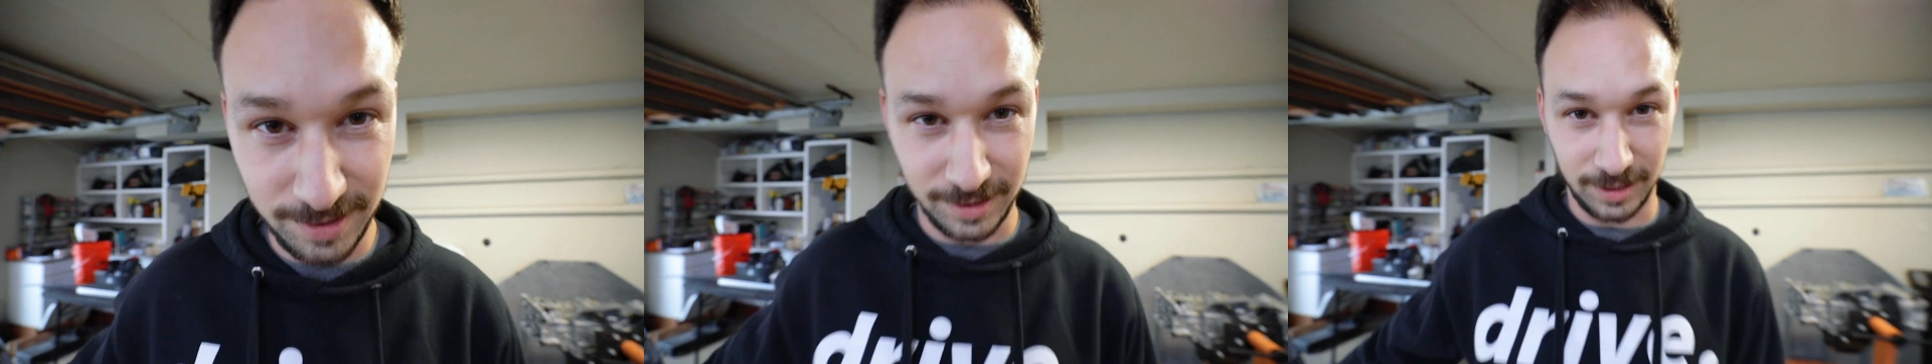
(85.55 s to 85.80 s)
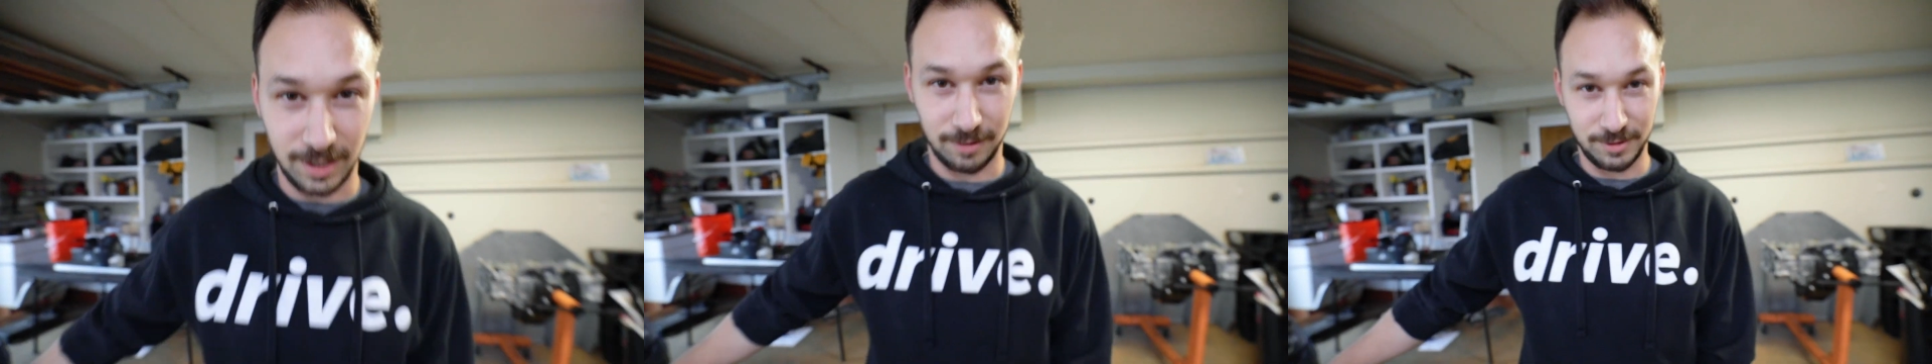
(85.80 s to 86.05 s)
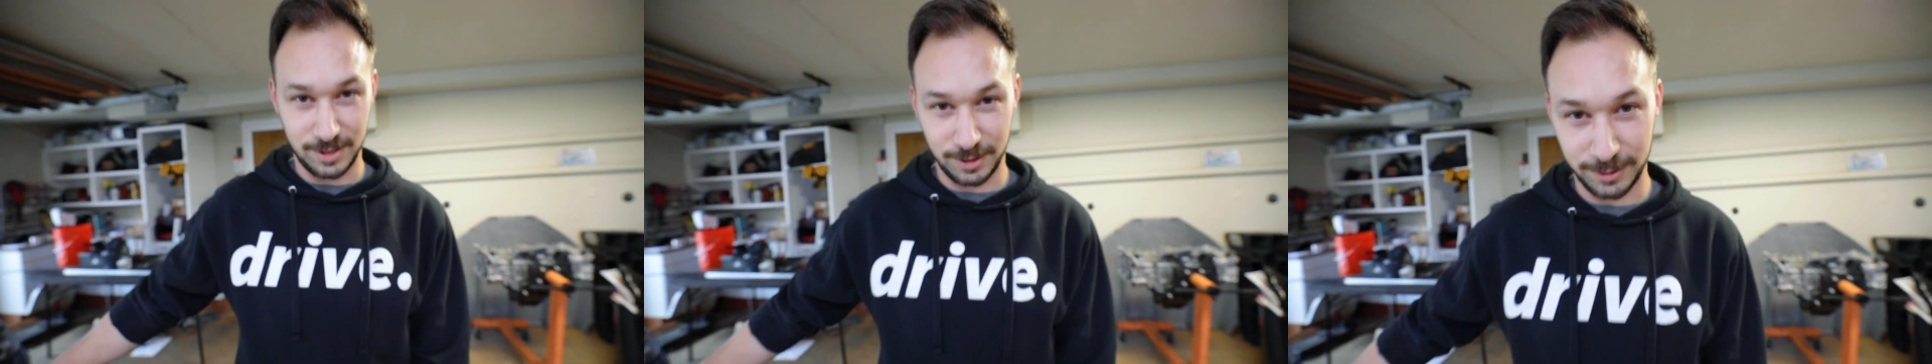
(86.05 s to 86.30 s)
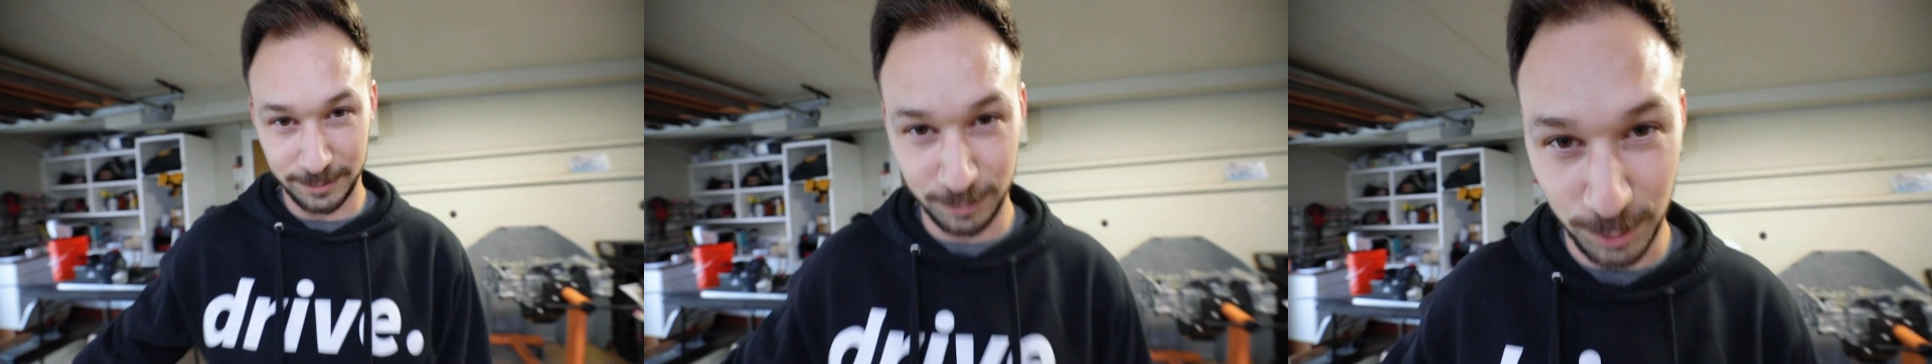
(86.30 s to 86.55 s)
thing off
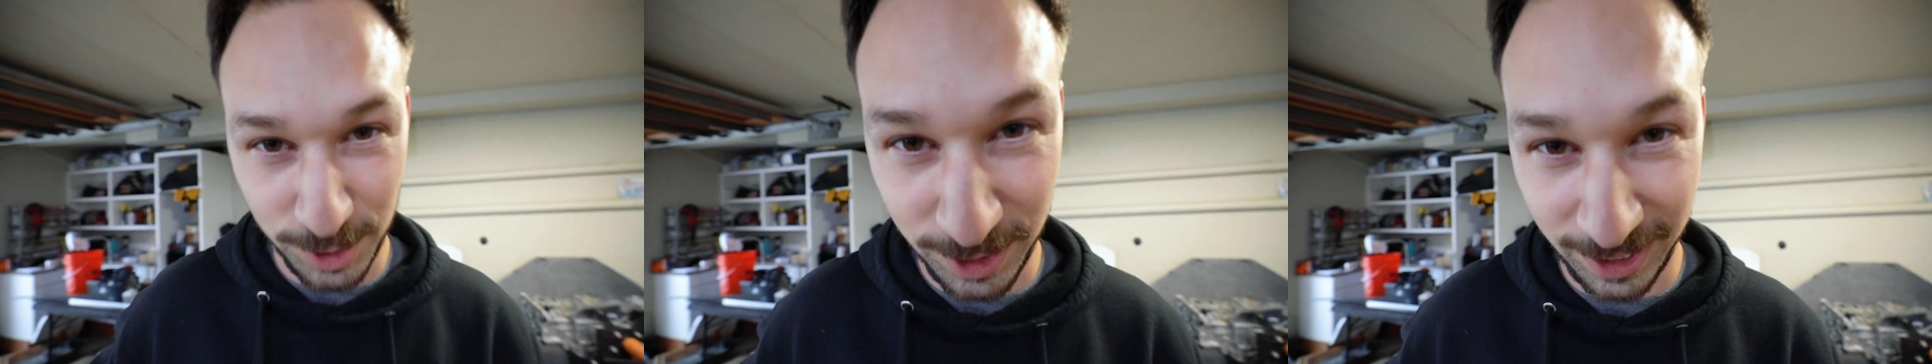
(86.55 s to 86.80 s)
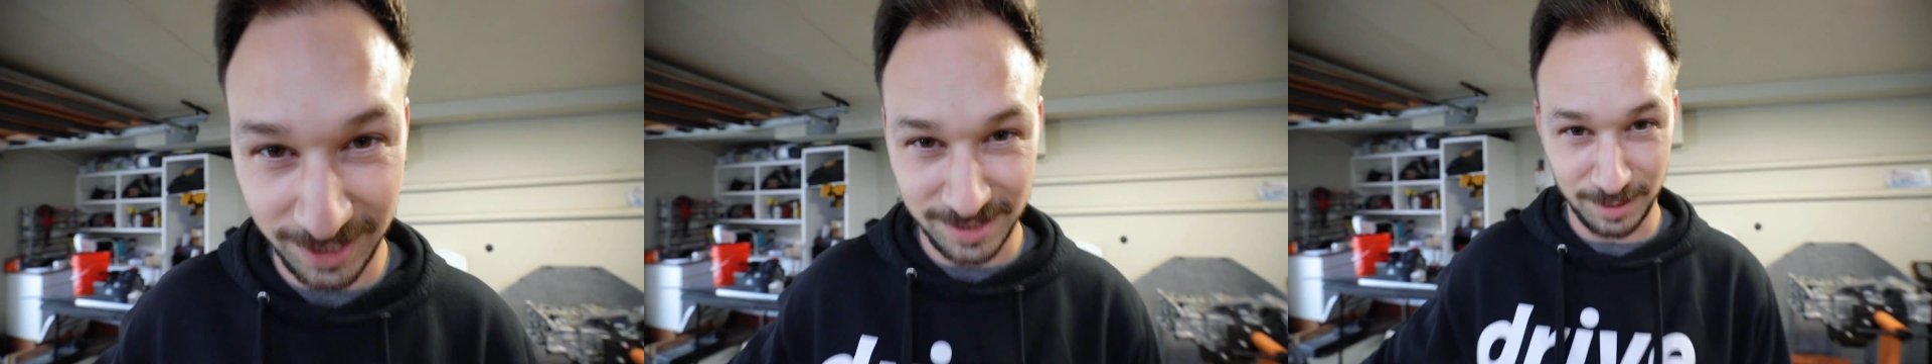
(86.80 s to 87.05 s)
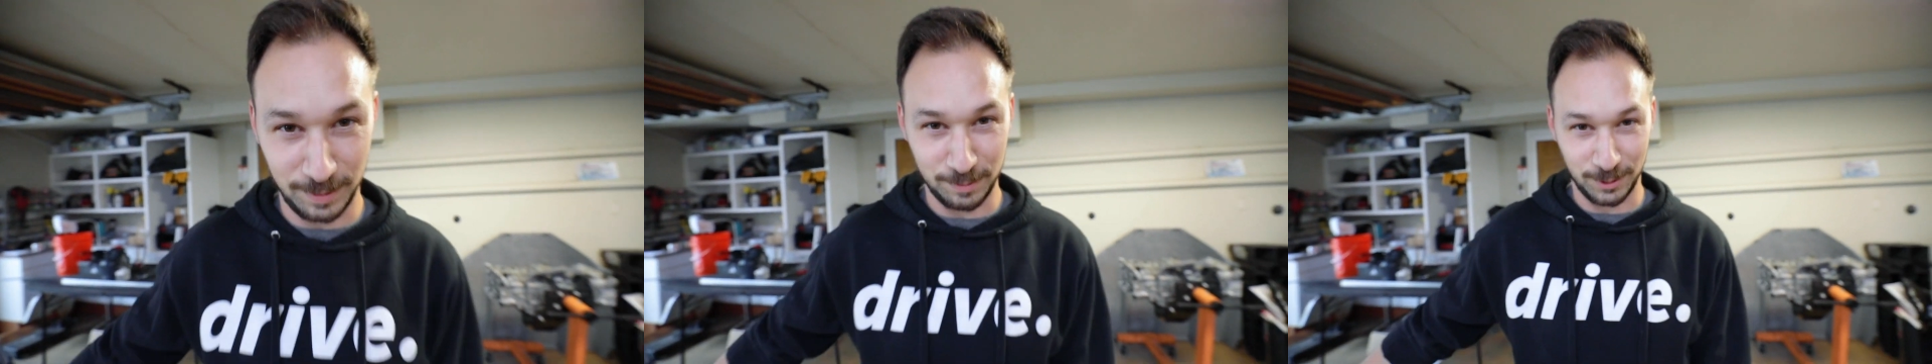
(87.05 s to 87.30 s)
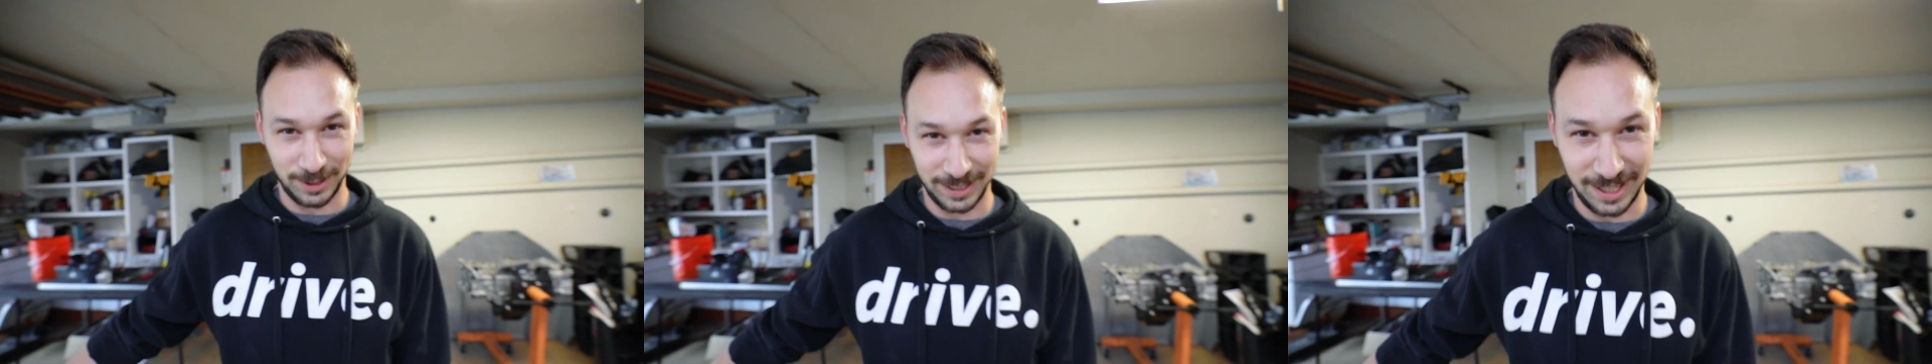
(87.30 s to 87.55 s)
too, which you can't see me
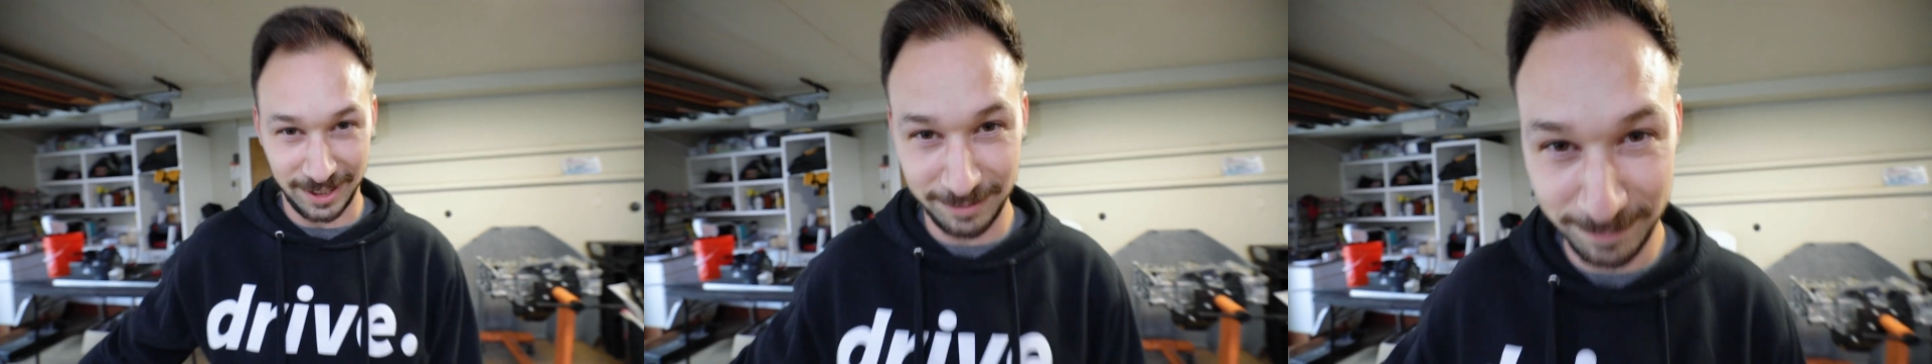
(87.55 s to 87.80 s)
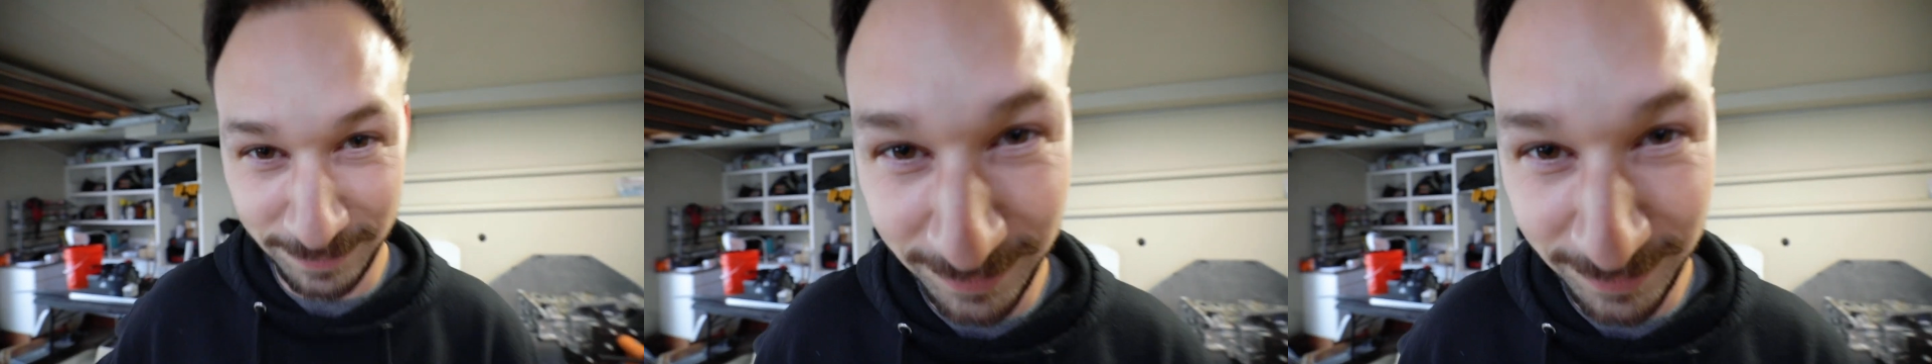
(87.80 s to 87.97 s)
pointing at,